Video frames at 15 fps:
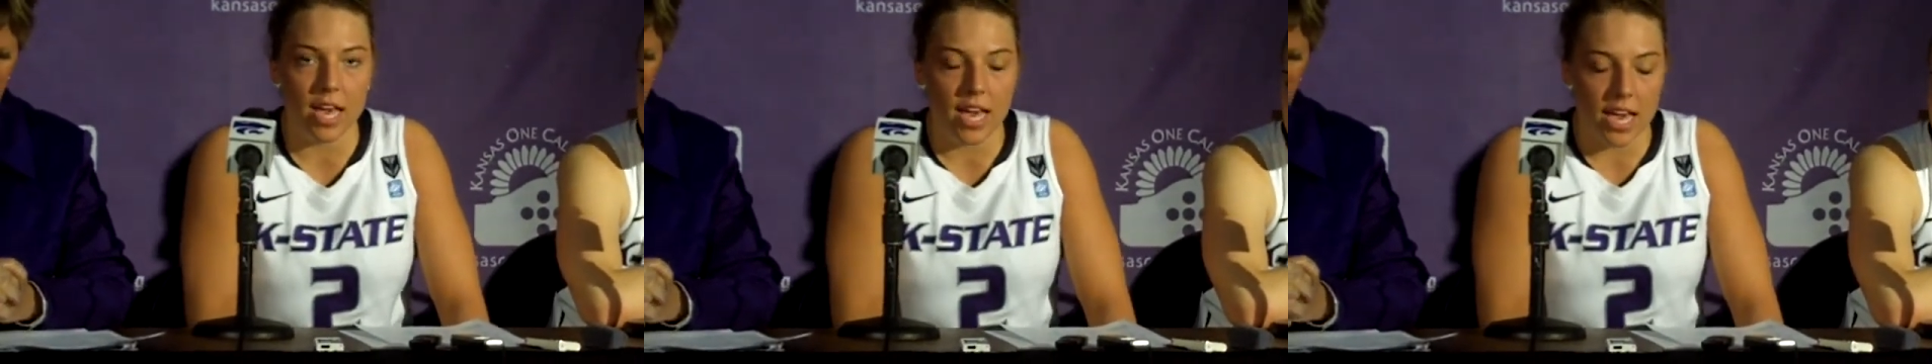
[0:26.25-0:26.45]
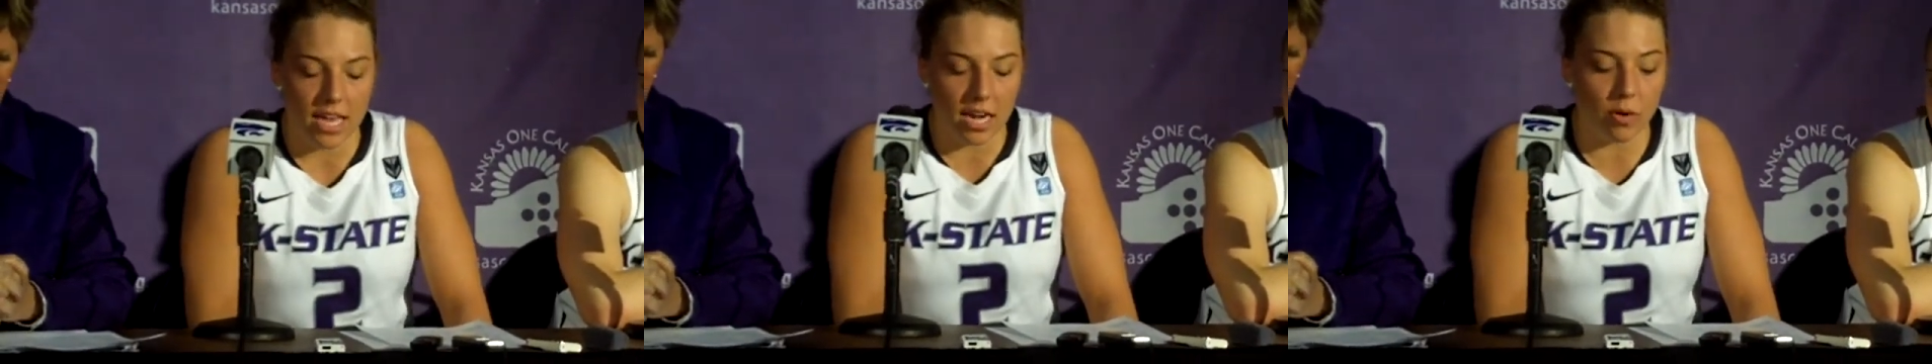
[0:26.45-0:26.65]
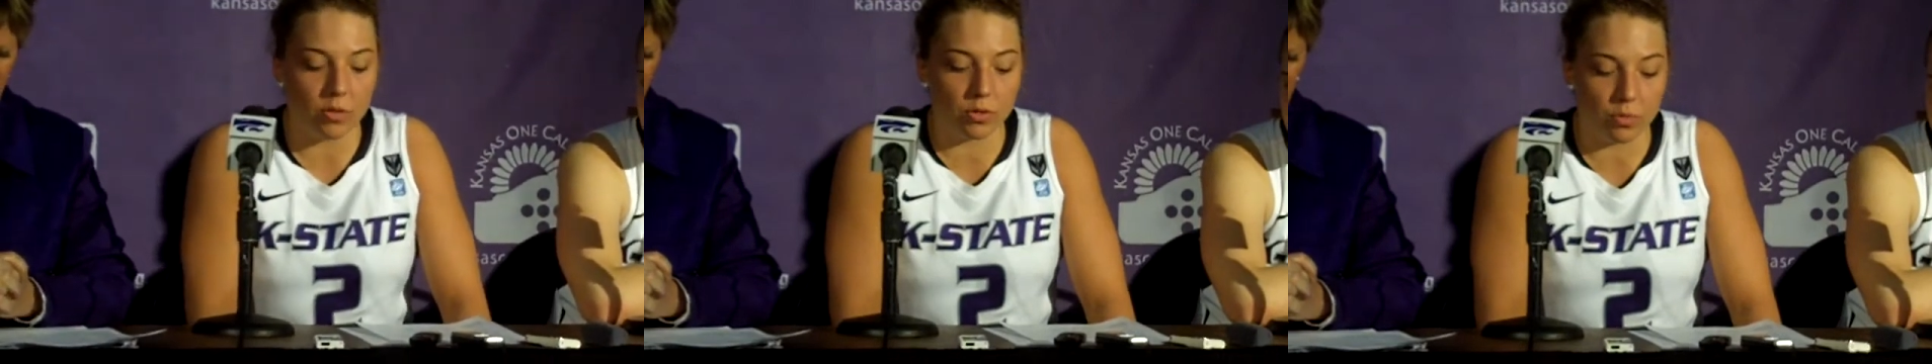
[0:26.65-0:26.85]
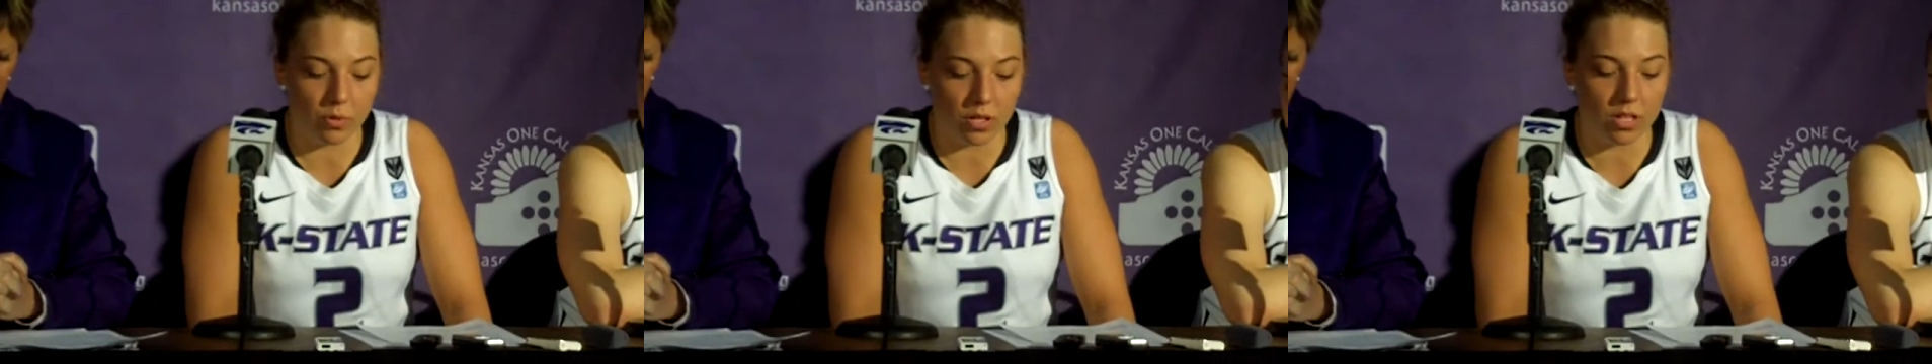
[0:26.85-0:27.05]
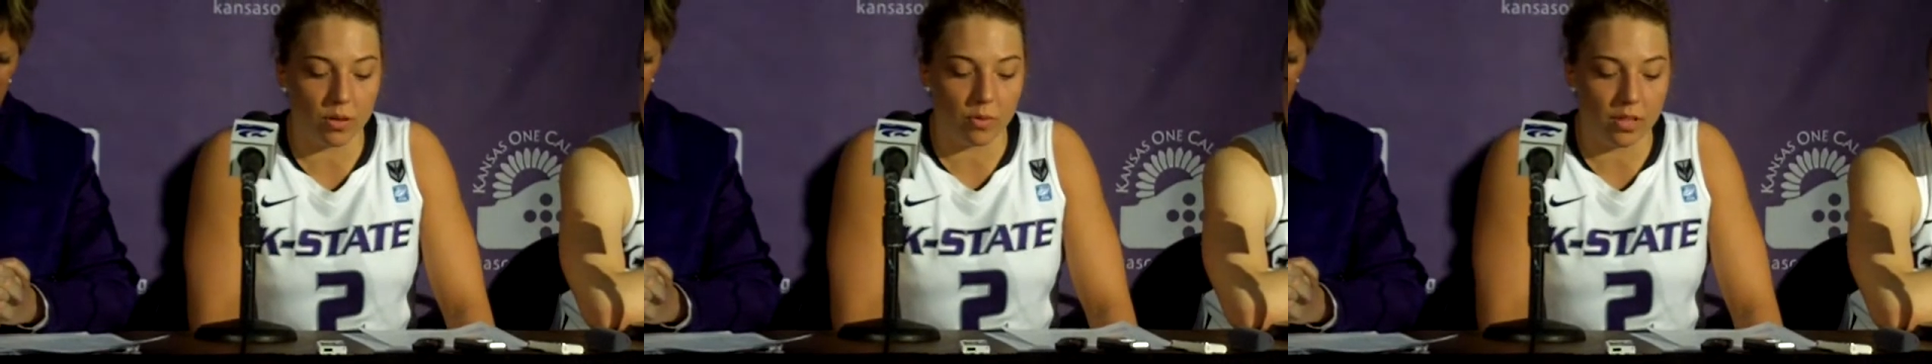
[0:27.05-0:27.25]
and I was
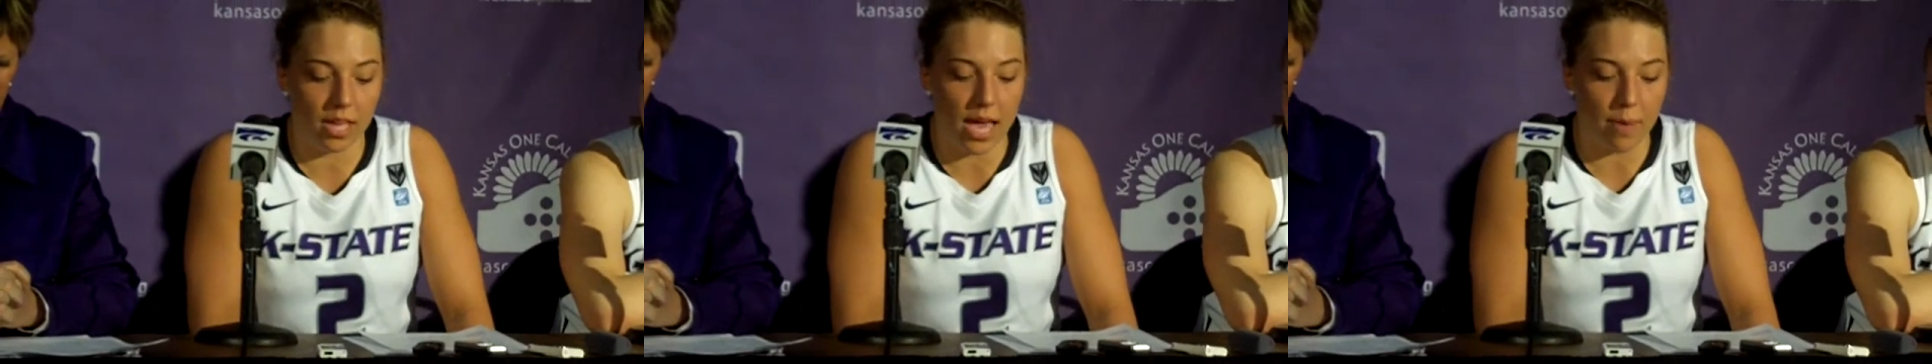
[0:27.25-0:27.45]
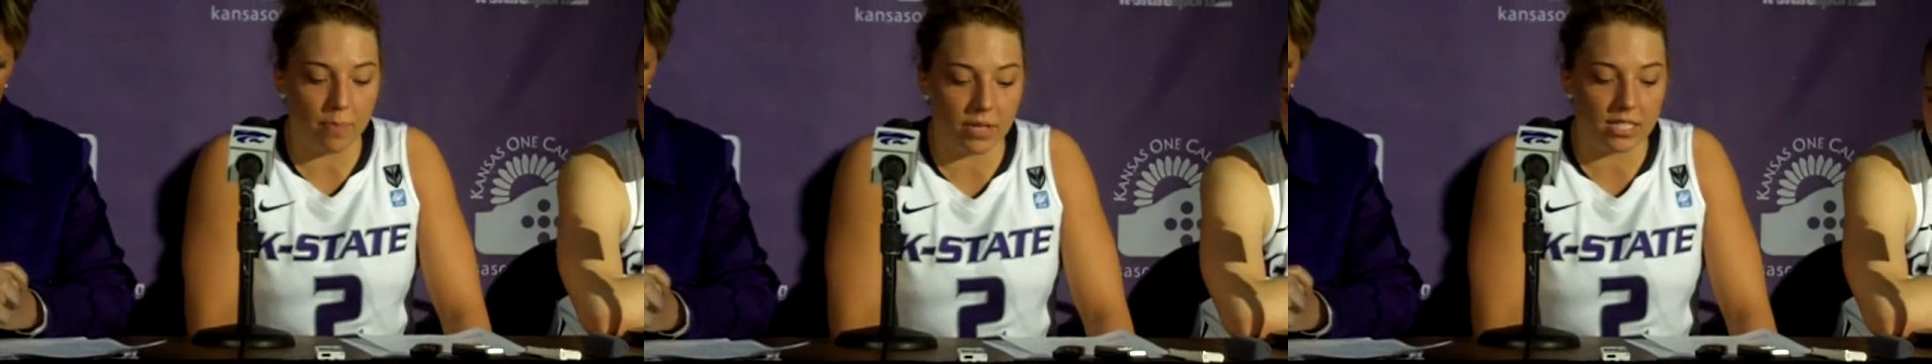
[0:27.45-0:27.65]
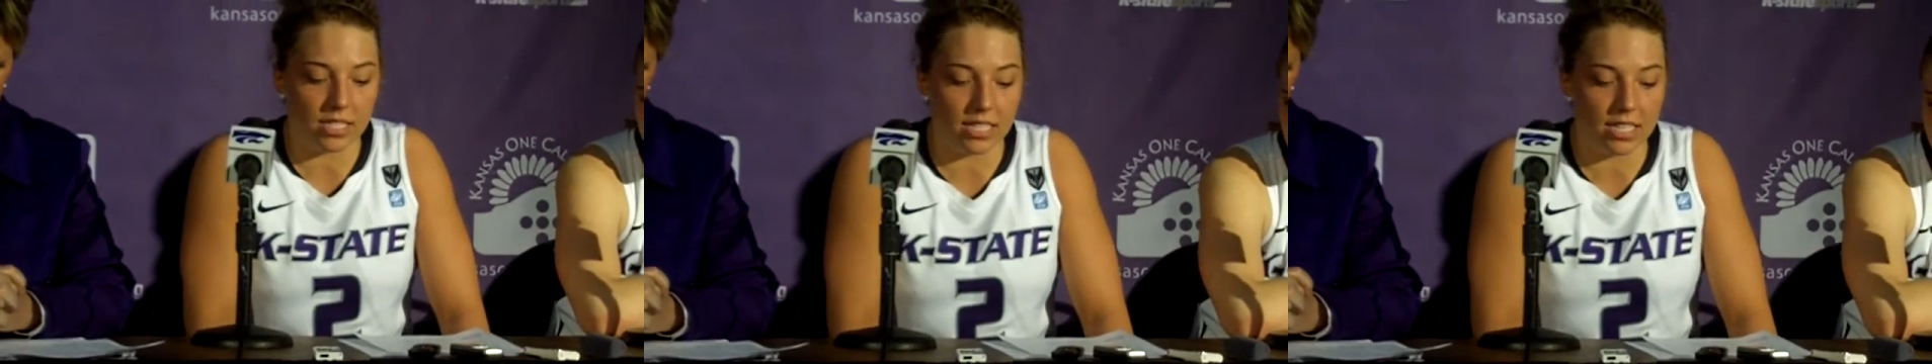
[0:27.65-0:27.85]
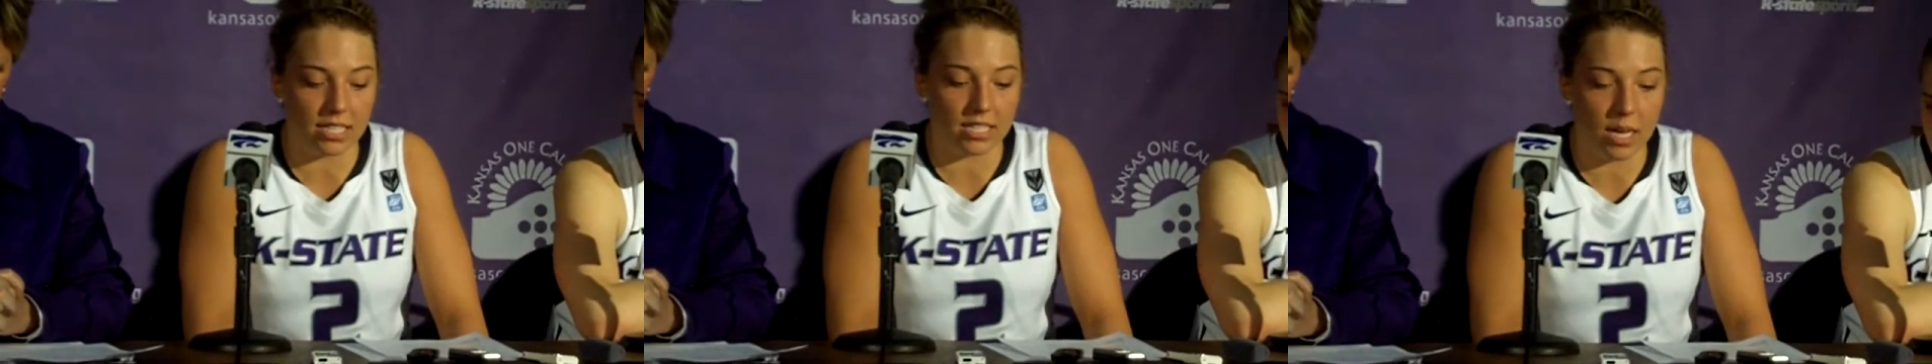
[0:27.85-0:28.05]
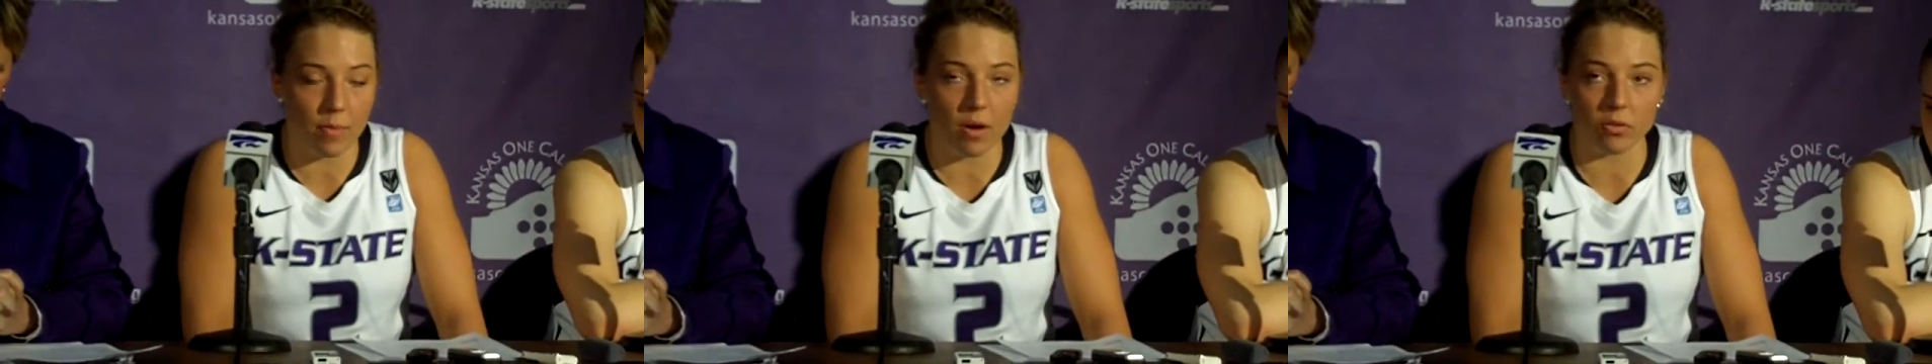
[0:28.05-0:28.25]
really, really happy to see us
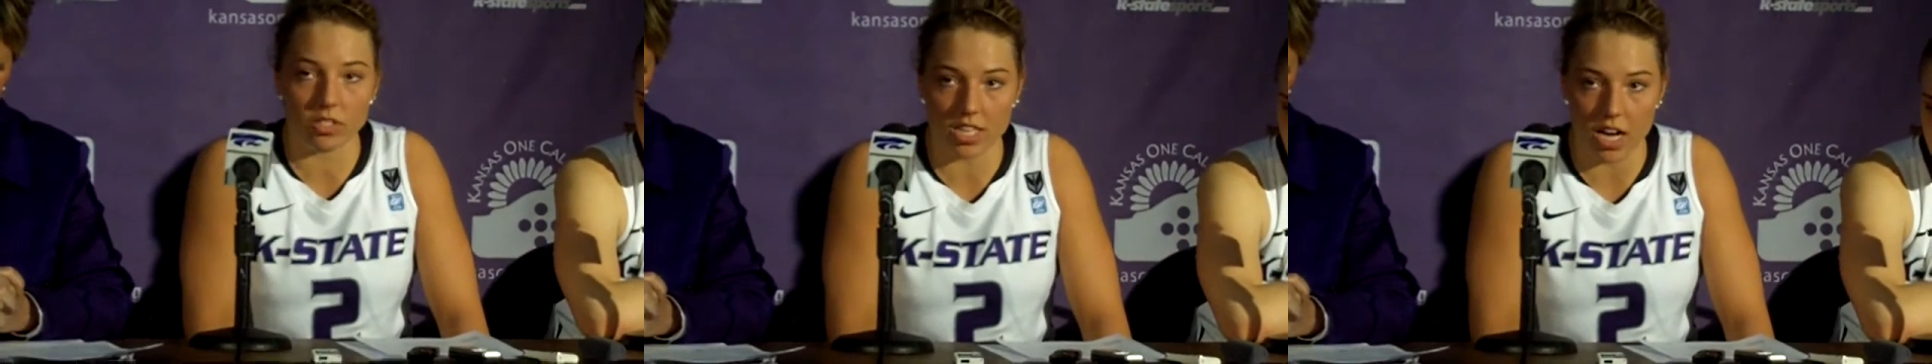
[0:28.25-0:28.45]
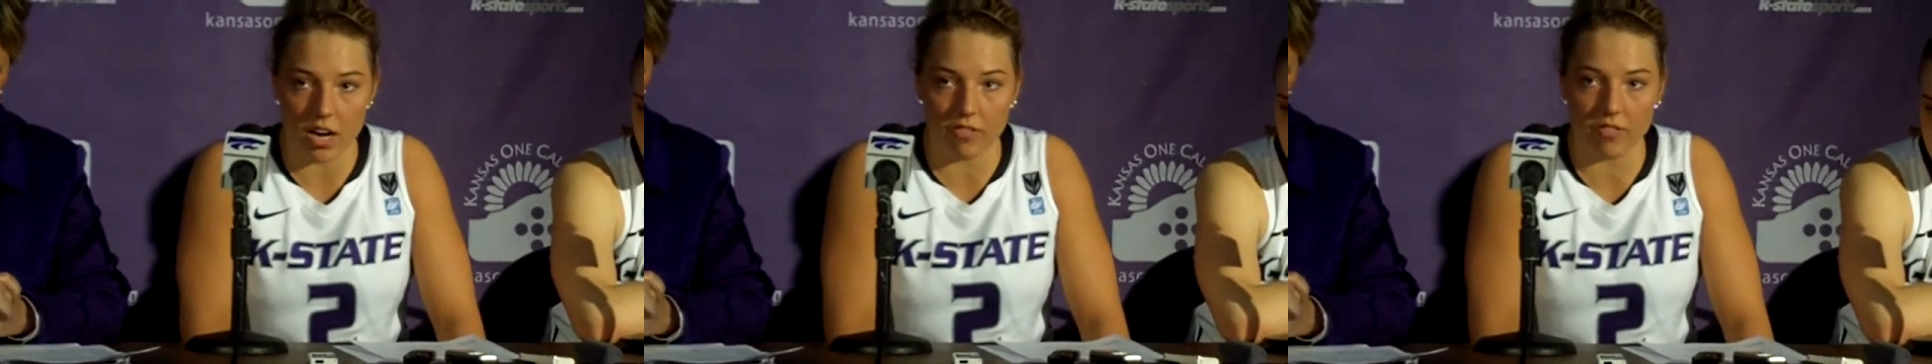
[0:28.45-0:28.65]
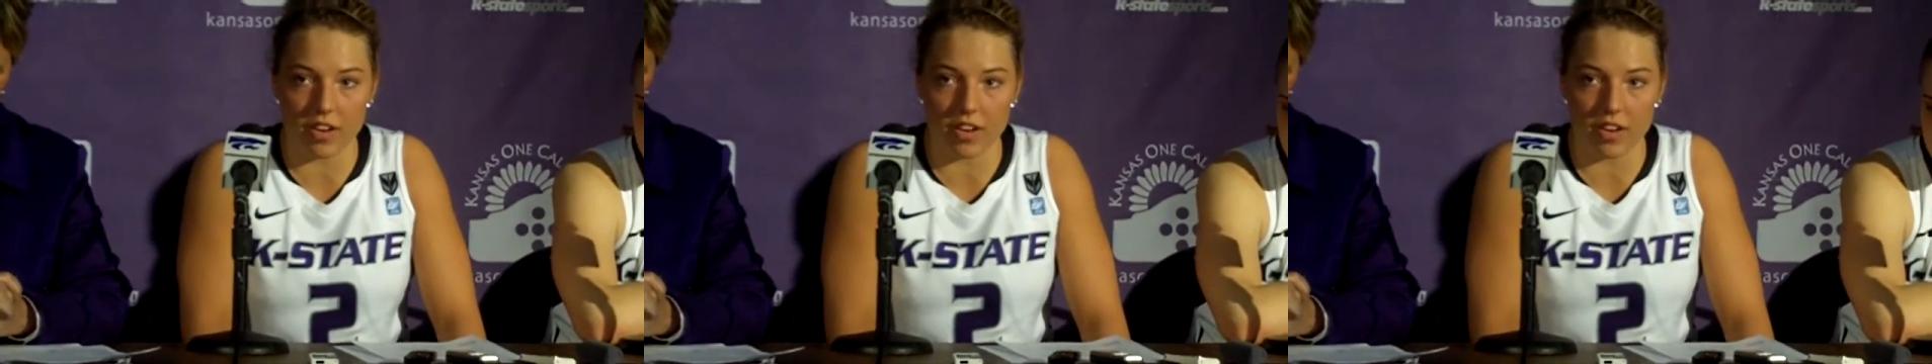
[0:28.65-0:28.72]
come out tough